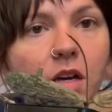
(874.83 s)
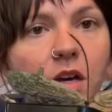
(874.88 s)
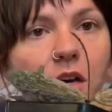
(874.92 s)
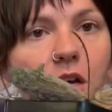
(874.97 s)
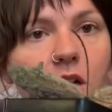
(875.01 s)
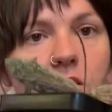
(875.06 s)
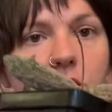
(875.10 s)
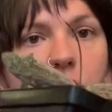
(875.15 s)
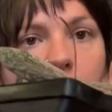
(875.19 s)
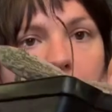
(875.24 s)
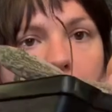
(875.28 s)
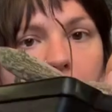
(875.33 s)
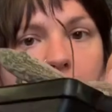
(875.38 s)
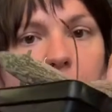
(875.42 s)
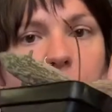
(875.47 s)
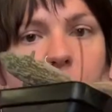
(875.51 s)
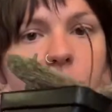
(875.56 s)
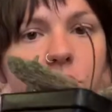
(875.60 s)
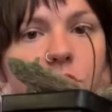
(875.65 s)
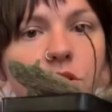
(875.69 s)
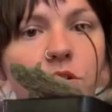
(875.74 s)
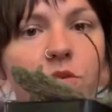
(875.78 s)
So I added
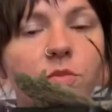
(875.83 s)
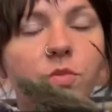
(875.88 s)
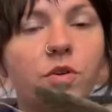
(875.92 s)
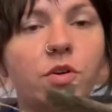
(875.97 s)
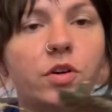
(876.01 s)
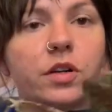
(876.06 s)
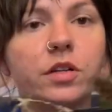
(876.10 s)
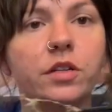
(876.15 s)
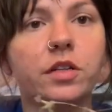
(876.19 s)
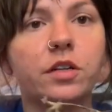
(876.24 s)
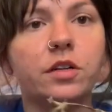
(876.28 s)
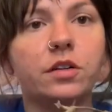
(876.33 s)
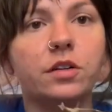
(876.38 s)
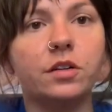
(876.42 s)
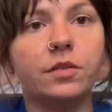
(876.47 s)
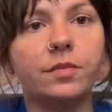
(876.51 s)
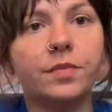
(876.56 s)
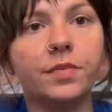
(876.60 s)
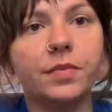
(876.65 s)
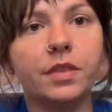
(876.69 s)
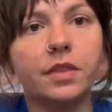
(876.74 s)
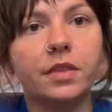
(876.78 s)
two more little
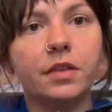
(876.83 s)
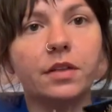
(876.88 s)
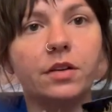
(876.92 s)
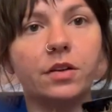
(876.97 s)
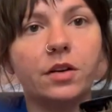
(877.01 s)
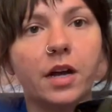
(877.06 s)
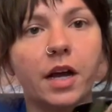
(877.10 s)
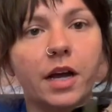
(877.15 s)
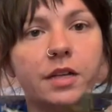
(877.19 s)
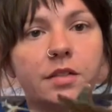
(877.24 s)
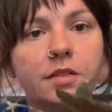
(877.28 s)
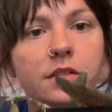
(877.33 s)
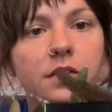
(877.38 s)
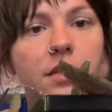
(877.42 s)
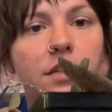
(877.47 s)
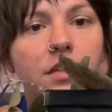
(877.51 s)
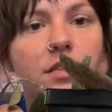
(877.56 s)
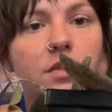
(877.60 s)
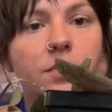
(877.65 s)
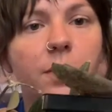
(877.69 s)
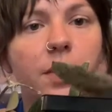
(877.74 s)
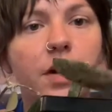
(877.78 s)
guys to this
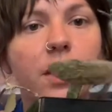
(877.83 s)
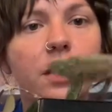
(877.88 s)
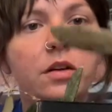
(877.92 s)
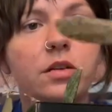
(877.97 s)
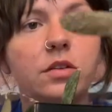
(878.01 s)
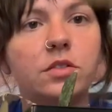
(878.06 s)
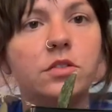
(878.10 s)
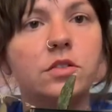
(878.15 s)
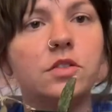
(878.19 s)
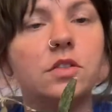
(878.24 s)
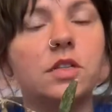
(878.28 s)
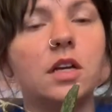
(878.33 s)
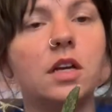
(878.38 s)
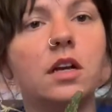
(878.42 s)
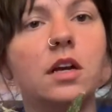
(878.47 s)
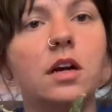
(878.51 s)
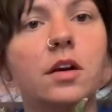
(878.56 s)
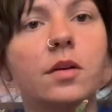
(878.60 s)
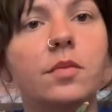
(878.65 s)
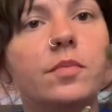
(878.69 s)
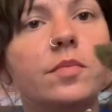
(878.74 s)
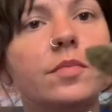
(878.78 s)
pot. I'll just take it
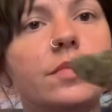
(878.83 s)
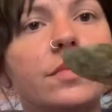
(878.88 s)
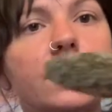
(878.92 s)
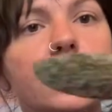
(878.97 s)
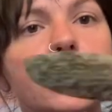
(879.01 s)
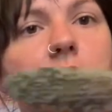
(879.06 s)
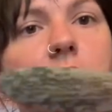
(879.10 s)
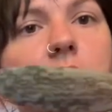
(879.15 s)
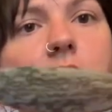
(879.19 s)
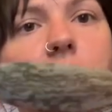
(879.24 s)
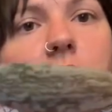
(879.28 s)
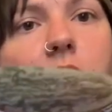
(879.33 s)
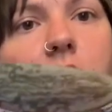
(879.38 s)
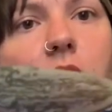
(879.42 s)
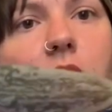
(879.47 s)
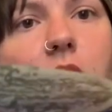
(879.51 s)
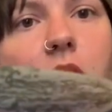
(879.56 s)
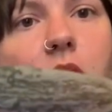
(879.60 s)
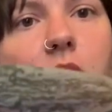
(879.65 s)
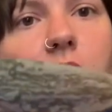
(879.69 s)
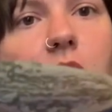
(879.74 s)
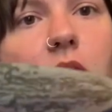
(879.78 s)
out. See,
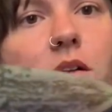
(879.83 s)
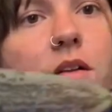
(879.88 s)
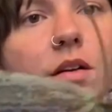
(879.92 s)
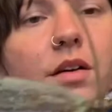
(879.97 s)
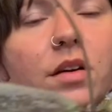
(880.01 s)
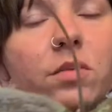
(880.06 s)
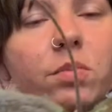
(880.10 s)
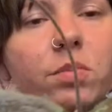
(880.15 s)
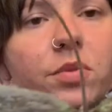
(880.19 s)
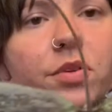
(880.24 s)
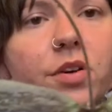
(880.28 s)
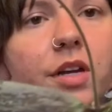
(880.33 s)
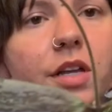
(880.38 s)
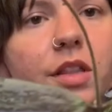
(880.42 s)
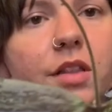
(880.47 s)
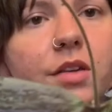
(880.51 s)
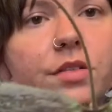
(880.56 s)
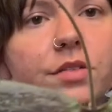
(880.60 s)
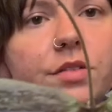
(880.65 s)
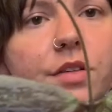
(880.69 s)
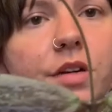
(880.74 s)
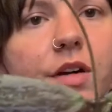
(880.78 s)
look how pretty
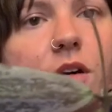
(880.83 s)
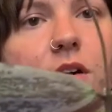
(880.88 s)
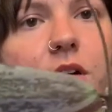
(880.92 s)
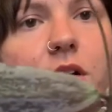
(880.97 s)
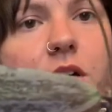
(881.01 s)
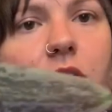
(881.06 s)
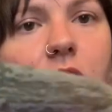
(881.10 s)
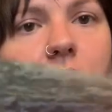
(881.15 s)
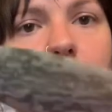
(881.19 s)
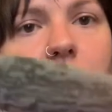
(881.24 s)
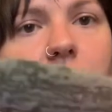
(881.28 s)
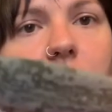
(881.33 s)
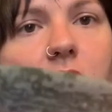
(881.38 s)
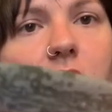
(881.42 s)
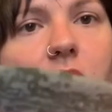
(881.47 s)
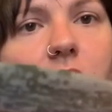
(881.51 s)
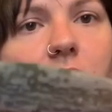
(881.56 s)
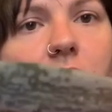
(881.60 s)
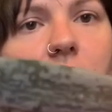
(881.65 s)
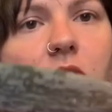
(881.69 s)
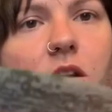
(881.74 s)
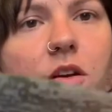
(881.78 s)
those are.
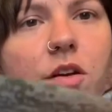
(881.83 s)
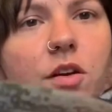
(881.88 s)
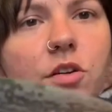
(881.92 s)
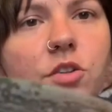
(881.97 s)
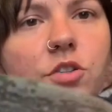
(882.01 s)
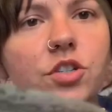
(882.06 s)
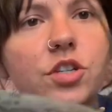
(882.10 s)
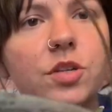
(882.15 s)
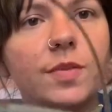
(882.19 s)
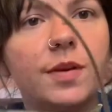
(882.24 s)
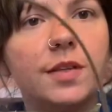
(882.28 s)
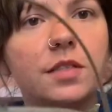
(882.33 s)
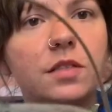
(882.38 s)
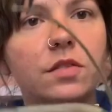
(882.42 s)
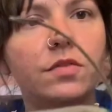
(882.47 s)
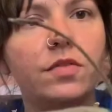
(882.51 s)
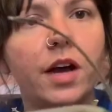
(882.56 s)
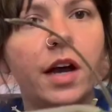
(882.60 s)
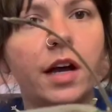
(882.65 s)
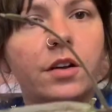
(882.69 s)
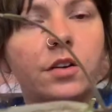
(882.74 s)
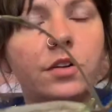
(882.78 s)
And she must have
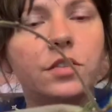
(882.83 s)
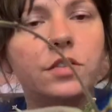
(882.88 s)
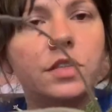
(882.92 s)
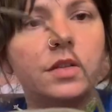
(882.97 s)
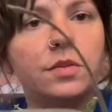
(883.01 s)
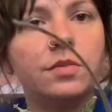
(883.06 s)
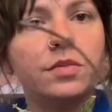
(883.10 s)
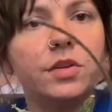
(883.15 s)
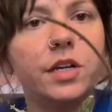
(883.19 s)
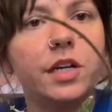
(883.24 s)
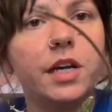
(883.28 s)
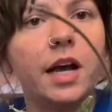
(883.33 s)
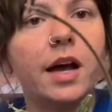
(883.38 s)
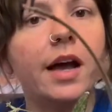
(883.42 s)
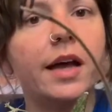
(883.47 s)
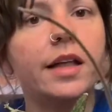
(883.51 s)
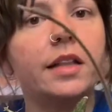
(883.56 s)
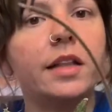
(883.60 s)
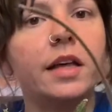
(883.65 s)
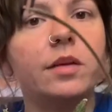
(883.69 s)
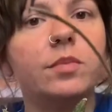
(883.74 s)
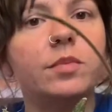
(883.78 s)
had hers in pretty
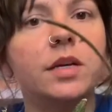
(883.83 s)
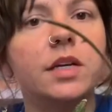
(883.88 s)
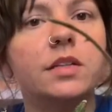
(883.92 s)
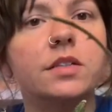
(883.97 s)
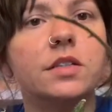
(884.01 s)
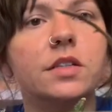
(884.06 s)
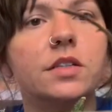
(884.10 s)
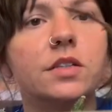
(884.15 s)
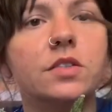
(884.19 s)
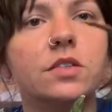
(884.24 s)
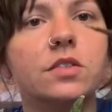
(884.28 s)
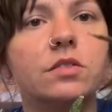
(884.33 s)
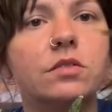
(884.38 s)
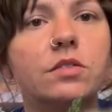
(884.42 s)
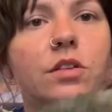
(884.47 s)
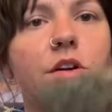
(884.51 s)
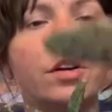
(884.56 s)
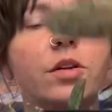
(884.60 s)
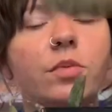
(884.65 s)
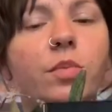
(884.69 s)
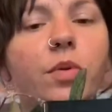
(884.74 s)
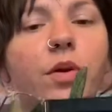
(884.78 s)
highlight because it's so dark
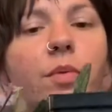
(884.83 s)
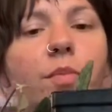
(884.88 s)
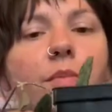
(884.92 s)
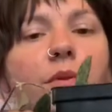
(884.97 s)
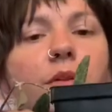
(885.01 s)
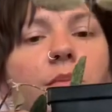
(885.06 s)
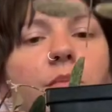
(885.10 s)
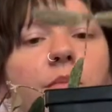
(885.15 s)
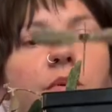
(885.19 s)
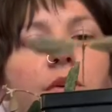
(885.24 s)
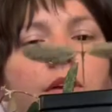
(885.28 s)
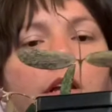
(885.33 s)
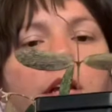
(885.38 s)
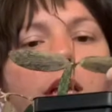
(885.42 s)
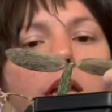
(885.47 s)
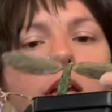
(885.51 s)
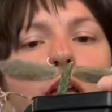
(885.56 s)
purple and pretty.